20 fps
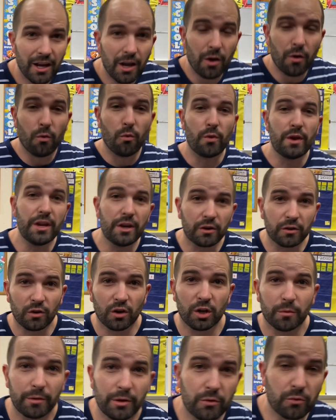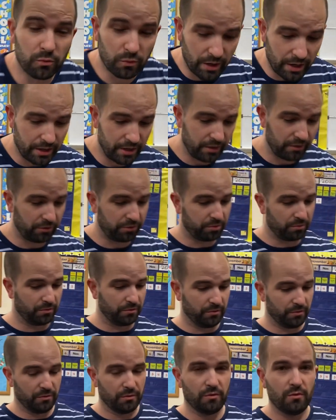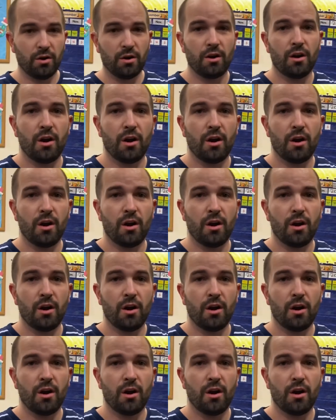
We are going to be reading through